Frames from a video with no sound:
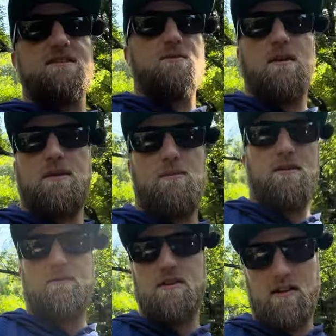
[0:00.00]
so many people
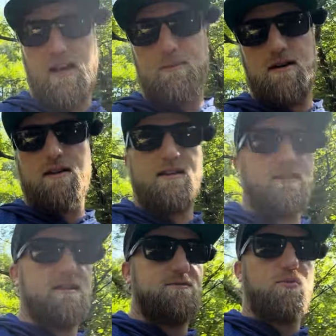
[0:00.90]
have climbed on it
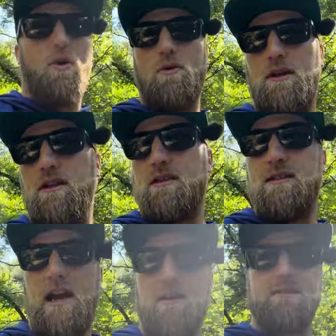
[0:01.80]
and it's broken, and
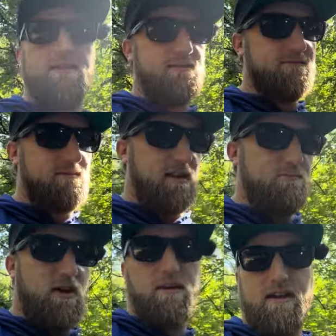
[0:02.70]
now it's
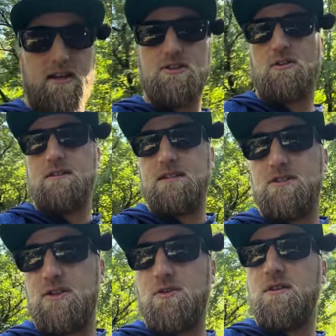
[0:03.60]
probably an insurance
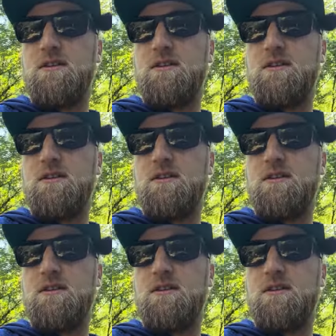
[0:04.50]
issue.